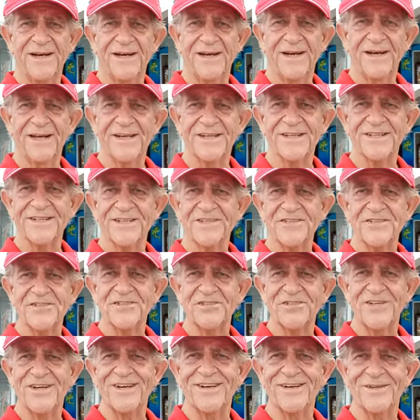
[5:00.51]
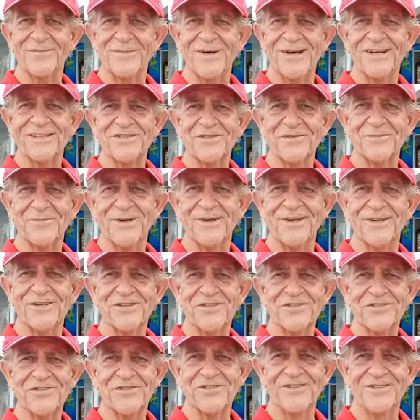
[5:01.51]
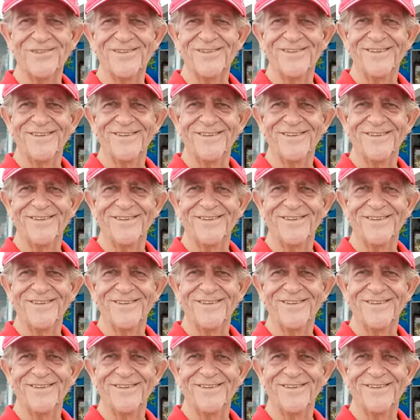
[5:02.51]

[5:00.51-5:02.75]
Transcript: Again, this is Stan and Masturbators,